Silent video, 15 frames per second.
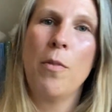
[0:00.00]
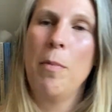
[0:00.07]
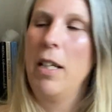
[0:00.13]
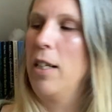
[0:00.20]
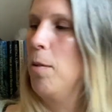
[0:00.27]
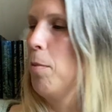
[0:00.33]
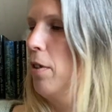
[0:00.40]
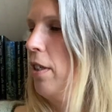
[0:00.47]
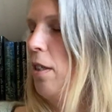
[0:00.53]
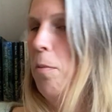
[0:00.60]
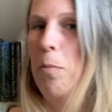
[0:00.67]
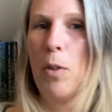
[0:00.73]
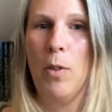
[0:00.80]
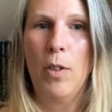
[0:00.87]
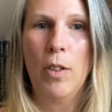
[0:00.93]
make a Birkin
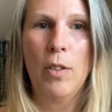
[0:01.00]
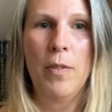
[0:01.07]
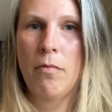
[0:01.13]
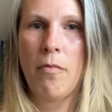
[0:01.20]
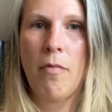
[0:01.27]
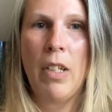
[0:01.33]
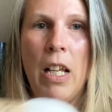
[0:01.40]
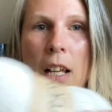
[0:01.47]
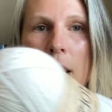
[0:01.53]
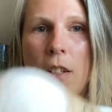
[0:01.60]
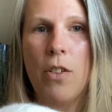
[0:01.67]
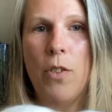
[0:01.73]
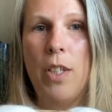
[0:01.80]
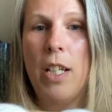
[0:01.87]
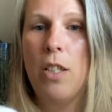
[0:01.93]
polo.
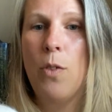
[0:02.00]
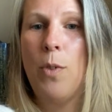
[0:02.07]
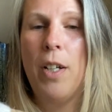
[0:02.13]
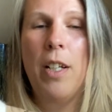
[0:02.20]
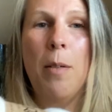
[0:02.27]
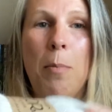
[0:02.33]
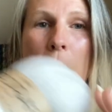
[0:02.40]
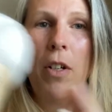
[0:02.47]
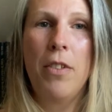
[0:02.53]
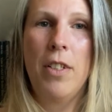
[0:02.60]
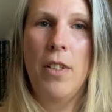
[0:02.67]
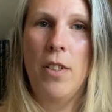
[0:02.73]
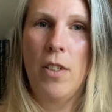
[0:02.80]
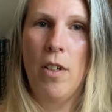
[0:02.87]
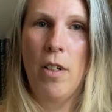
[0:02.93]
So that's why I bought
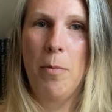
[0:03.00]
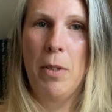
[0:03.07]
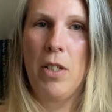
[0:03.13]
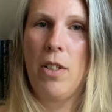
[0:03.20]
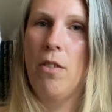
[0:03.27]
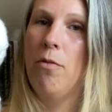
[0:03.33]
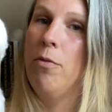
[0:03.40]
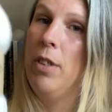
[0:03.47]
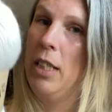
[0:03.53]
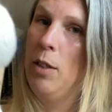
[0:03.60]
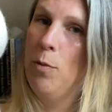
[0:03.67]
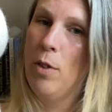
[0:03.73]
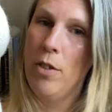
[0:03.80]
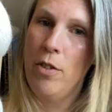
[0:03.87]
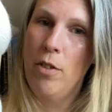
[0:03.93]
this yarn, because I really
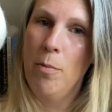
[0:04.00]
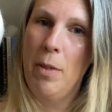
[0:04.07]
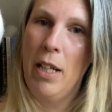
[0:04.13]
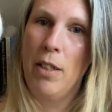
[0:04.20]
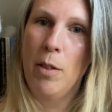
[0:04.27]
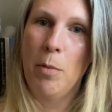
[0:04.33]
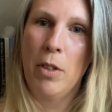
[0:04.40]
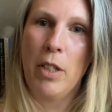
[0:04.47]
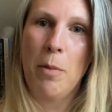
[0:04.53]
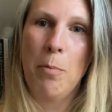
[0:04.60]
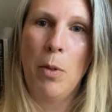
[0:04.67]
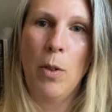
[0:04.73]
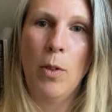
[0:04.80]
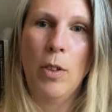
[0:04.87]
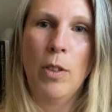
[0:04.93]
want to make the Birkin
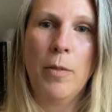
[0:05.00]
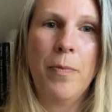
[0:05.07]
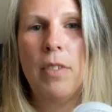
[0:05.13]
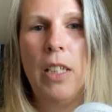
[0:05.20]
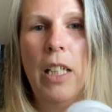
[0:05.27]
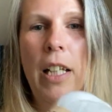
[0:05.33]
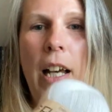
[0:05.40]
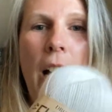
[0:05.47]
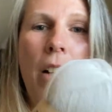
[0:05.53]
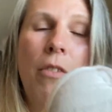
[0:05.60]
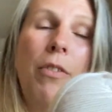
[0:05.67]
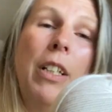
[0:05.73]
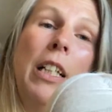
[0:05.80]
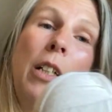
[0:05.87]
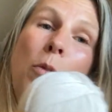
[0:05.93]
polo. I
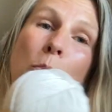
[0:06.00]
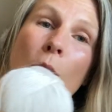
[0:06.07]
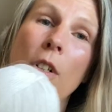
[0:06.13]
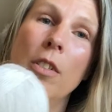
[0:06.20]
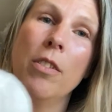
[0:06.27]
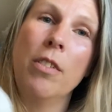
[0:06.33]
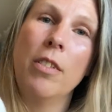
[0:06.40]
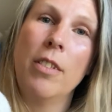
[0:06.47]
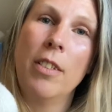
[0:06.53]
really want